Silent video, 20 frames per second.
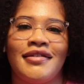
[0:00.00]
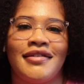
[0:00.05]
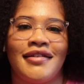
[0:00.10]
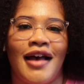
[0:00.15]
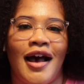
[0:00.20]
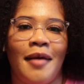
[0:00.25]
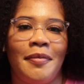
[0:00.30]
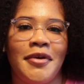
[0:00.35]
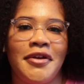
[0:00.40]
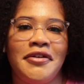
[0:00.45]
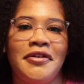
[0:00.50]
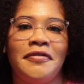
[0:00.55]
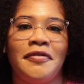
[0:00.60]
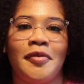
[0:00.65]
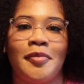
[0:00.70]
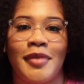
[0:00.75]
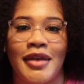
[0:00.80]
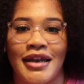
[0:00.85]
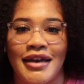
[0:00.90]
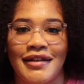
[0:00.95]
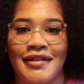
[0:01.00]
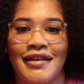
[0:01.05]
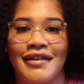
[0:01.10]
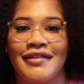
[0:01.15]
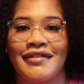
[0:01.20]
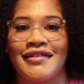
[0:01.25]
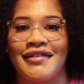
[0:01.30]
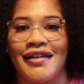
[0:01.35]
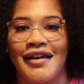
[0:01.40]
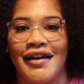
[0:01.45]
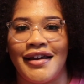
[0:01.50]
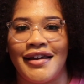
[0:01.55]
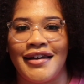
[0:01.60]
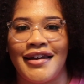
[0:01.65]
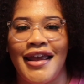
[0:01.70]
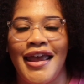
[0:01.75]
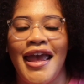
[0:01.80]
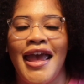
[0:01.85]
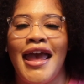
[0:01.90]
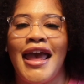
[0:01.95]
stopping you from getting things done
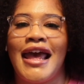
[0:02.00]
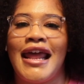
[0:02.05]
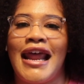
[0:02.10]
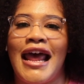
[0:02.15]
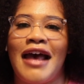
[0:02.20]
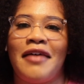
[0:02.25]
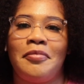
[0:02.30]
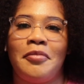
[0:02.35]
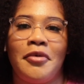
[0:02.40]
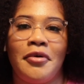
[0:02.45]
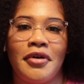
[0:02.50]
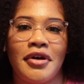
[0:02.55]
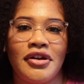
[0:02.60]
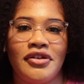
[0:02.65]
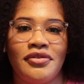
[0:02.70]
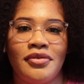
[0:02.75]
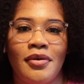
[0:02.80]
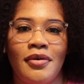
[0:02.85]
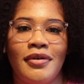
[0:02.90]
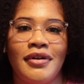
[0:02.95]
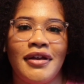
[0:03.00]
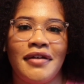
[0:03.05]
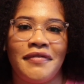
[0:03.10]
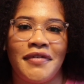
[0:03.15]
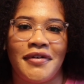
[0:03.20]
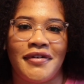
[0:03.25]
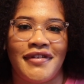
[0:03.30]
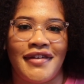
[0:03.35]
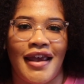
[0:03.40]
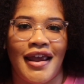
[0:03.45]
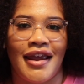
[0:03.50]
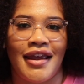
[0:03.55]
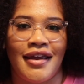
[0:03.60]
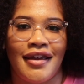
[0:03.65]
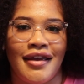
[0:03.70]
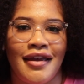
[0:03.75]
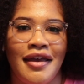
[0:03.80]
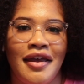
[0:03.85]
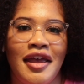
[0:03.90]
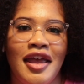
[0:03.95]
and have more control of your day.